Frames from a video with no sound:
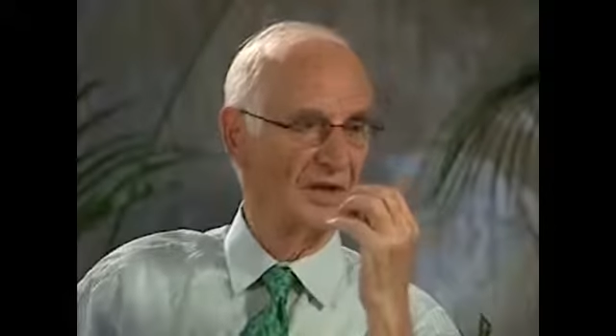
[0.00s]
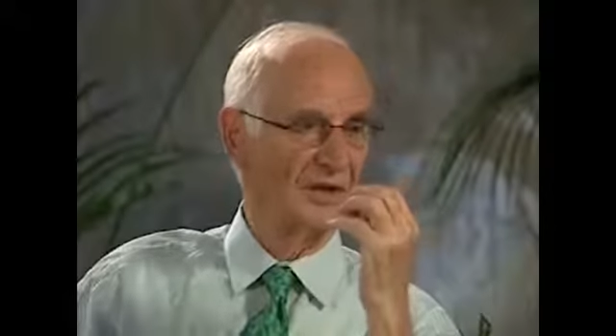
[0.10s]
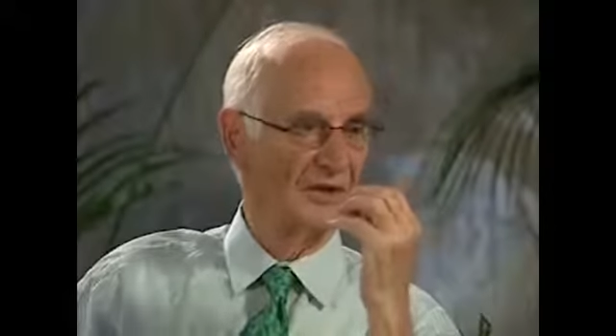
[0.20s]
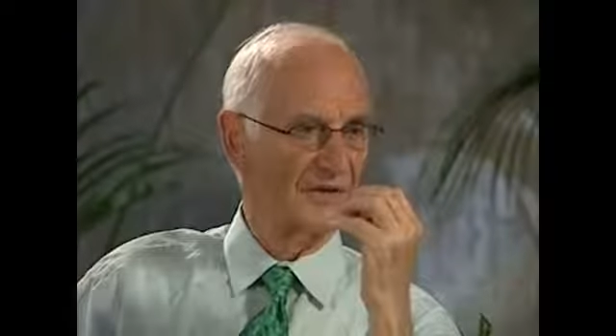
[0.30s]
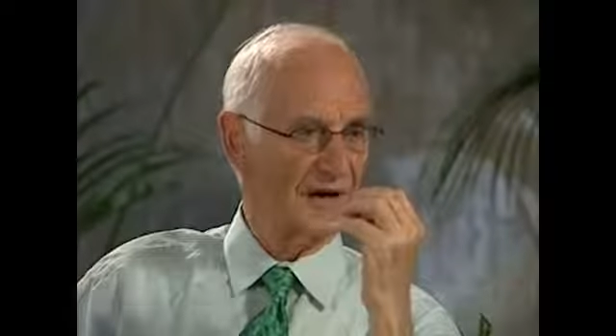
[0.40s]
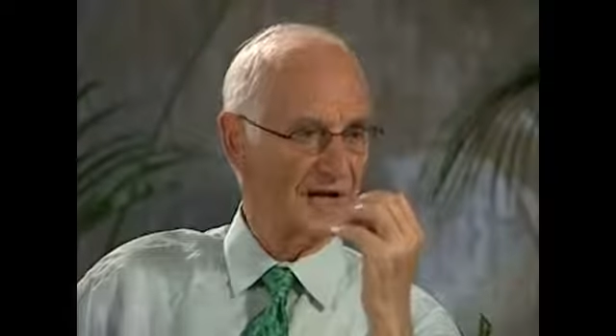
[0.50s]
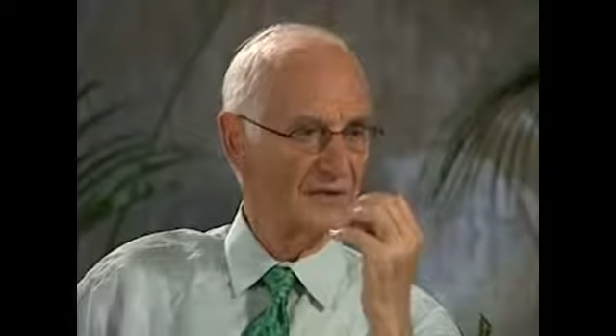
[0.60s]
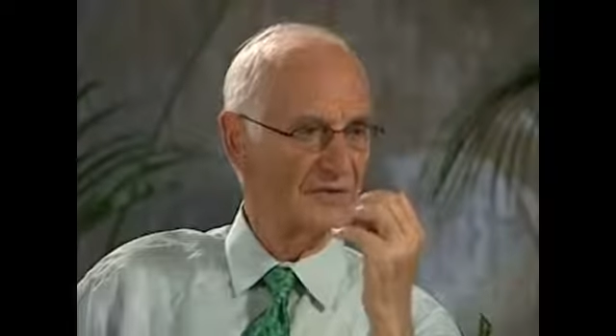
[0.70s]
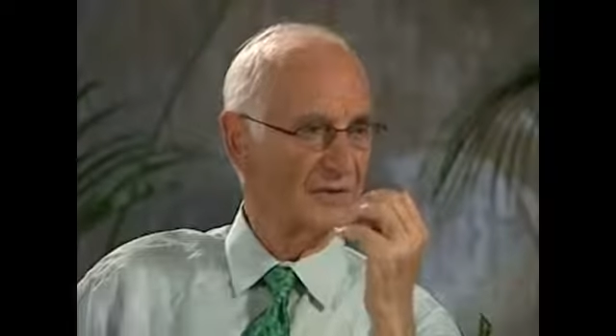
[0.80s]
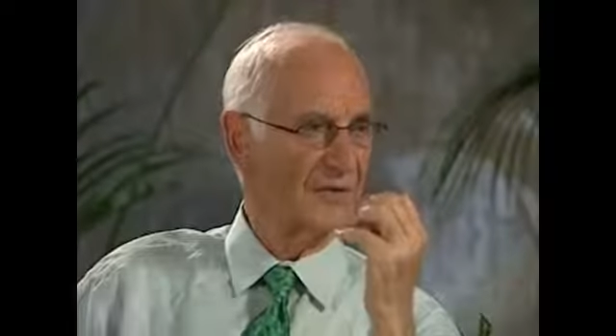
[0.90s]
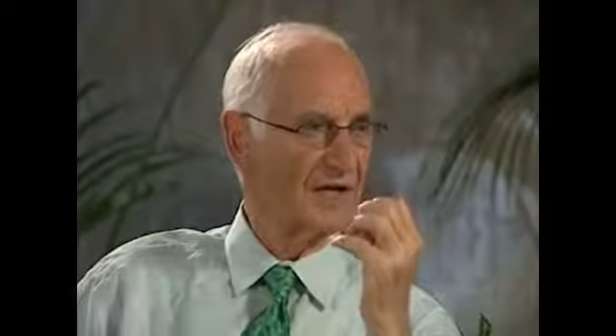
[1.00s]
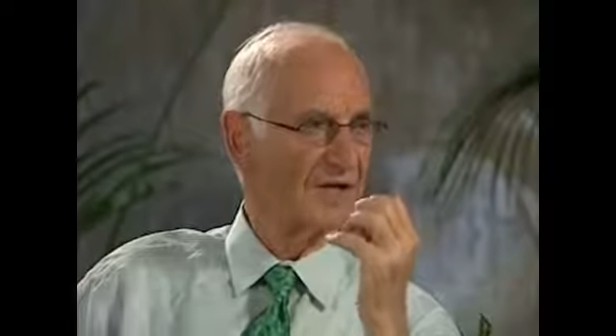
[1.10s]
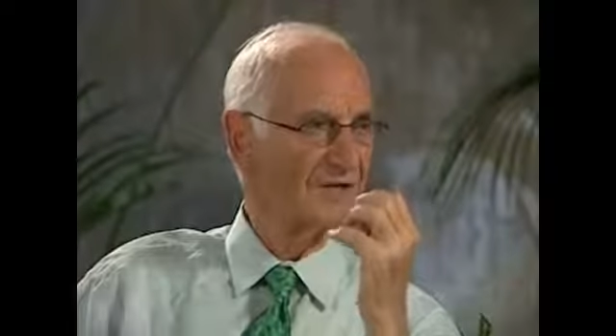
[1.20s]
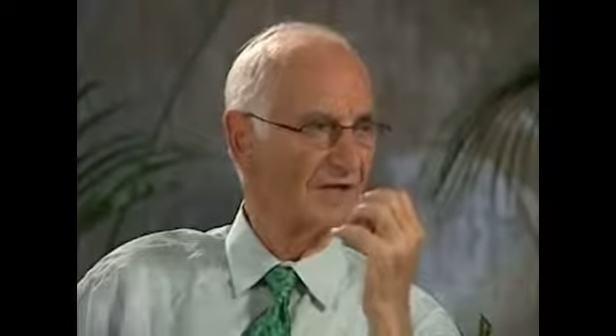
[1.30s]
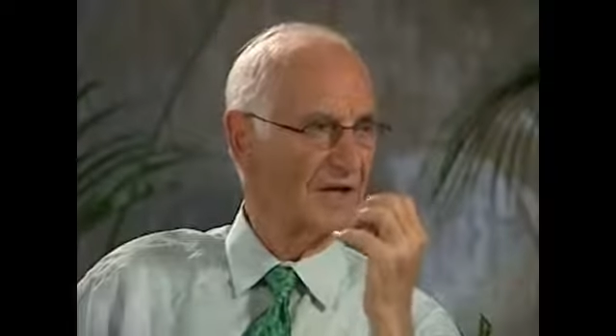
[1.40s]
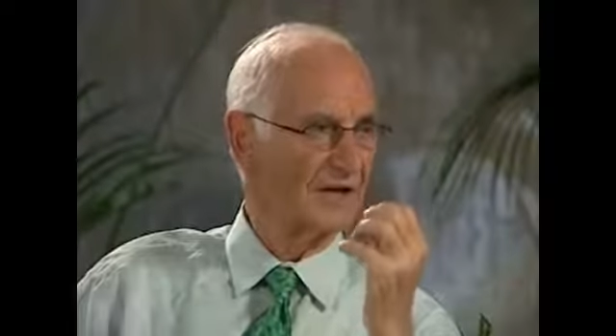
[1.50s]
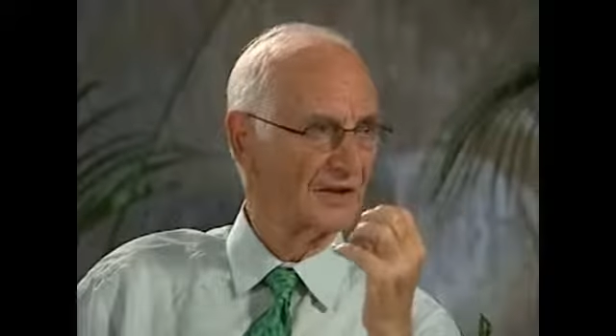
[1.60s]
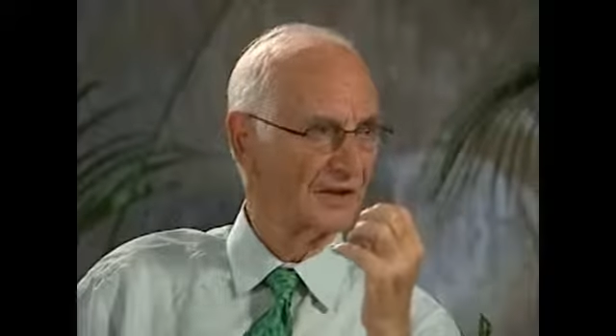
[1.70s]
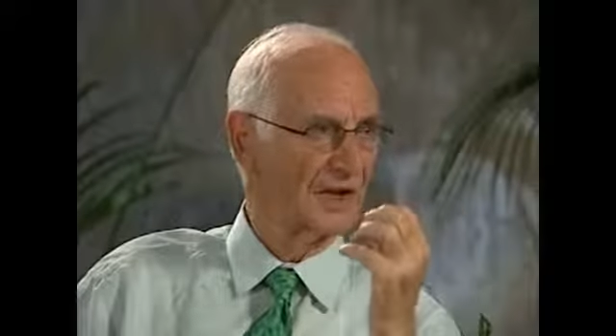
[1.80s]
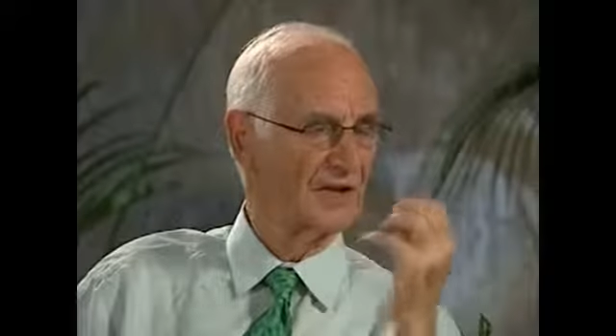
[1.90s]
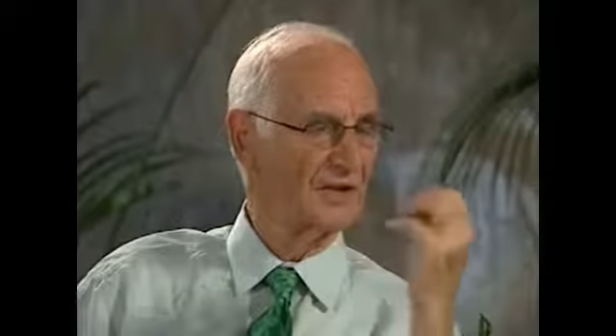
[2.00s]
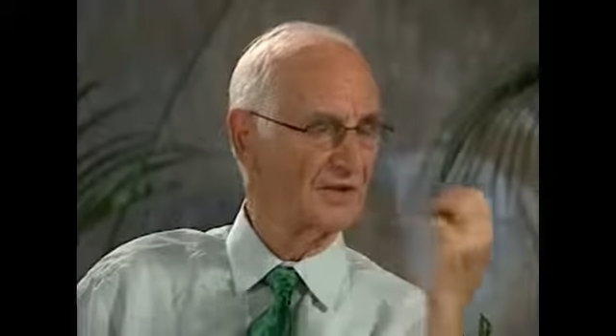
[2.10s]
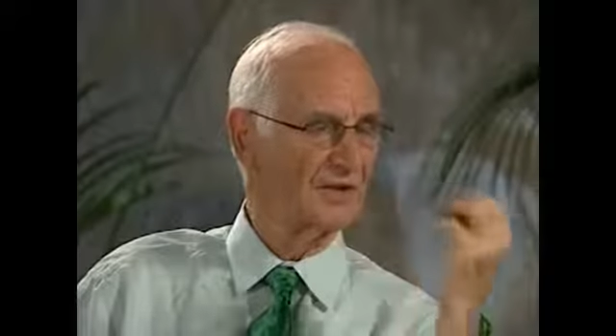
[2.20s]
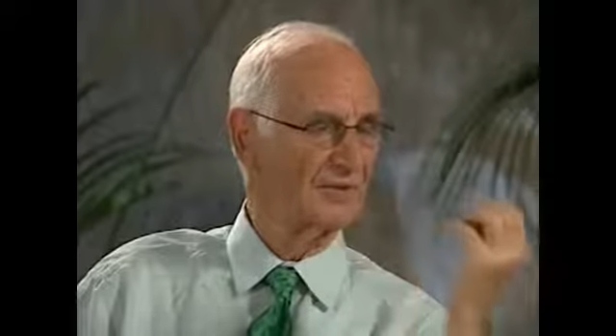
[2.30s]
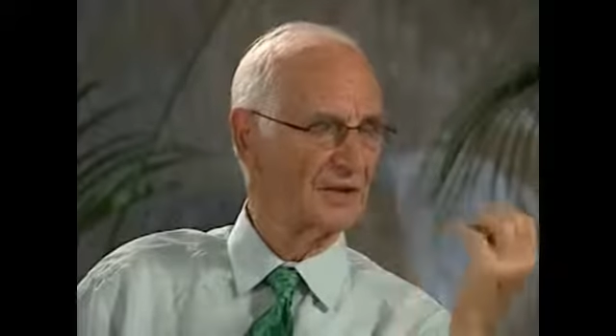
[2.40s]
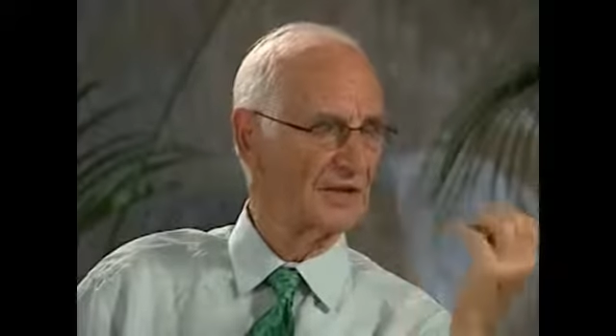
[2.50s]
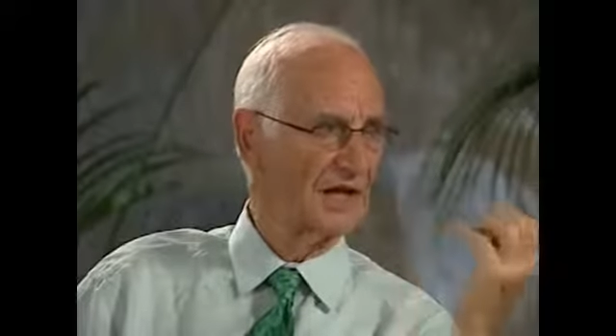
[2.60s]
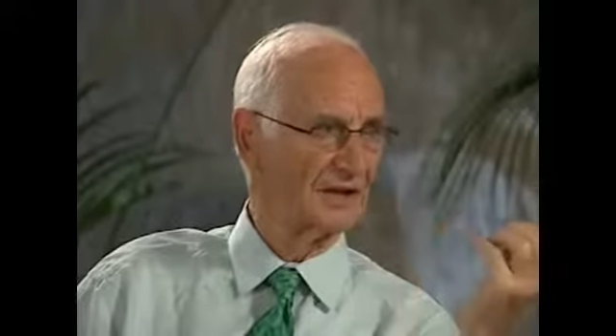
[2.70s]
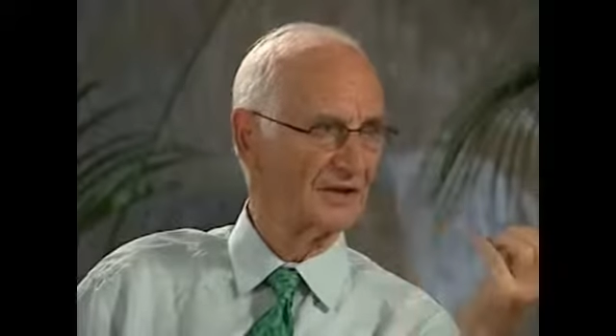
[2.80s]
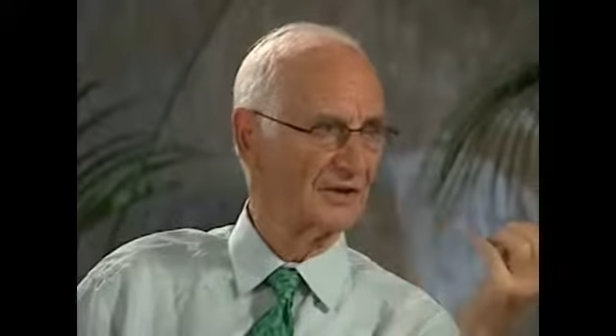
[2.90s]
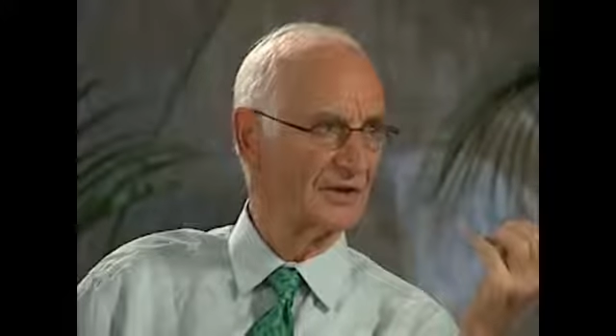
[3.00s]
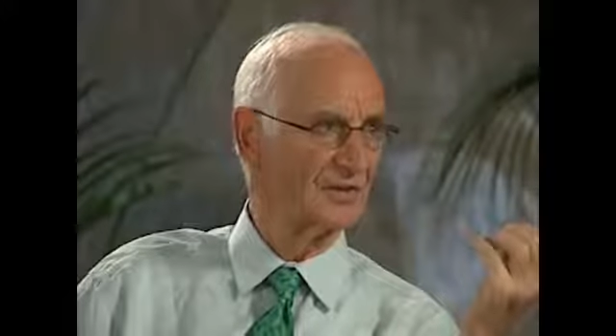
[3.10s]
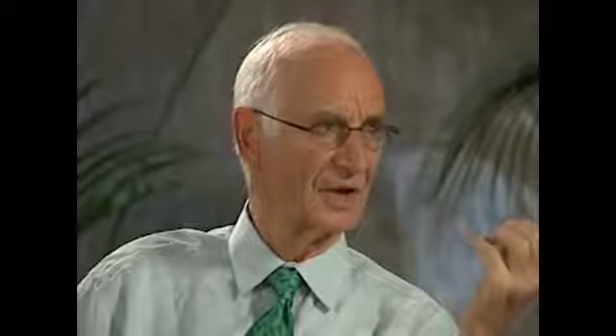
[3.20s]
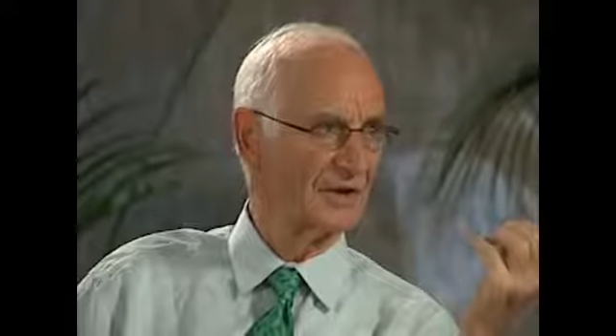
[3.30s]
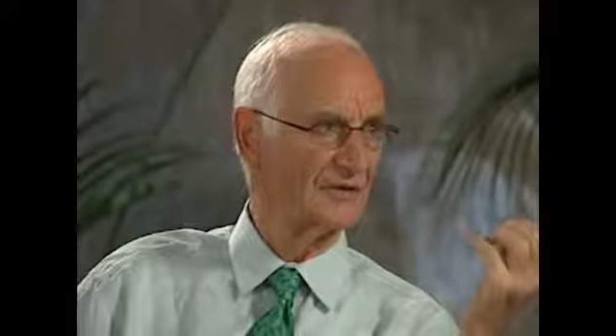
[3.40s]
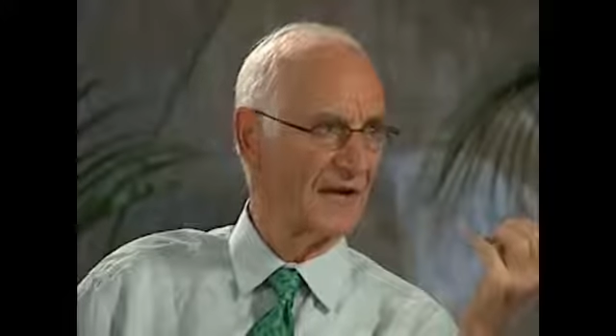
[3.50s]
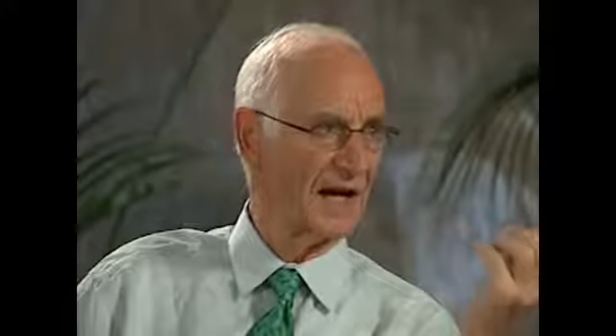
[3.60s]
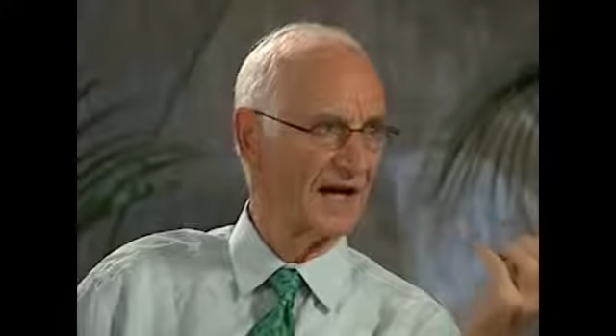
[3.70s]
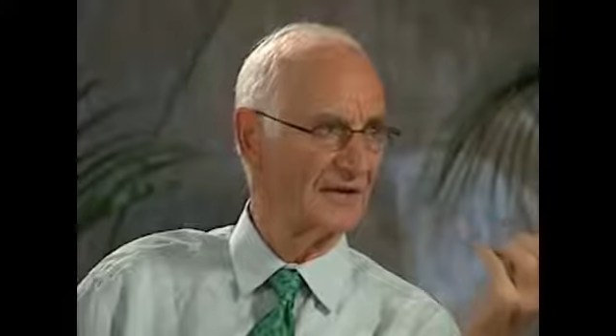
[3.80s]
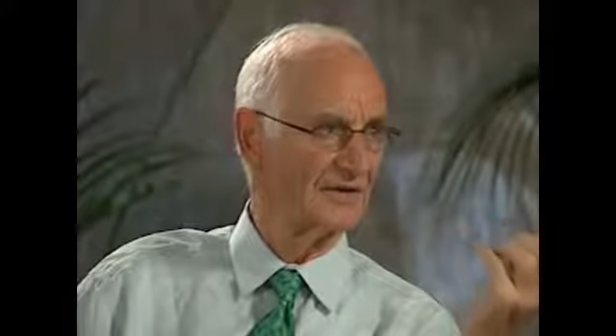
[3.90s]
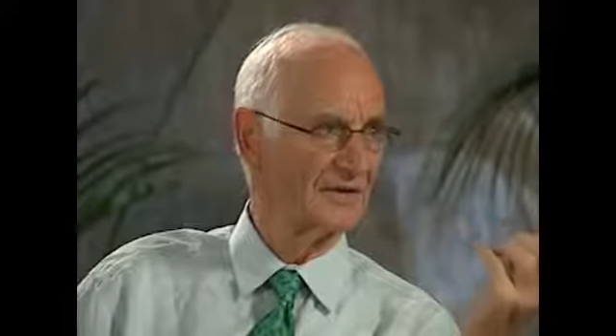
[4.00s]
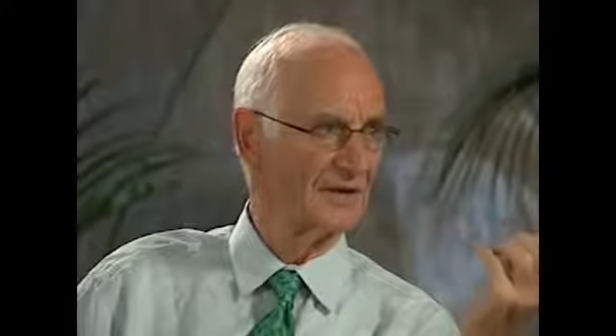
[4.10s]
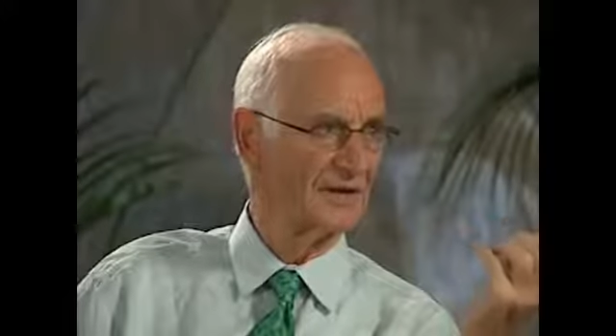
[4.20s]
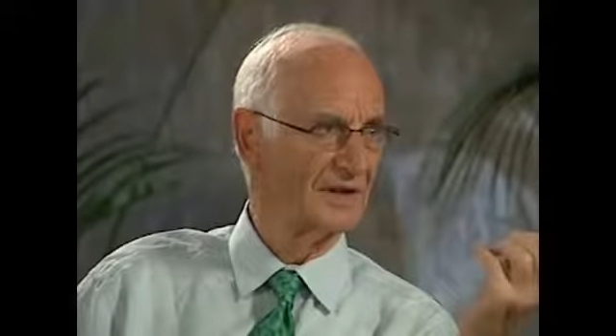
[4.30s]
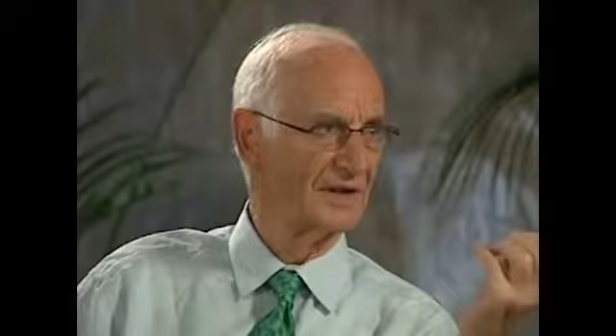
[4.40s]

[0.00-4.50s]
That's what makes you an elder, and you can be an elder at 25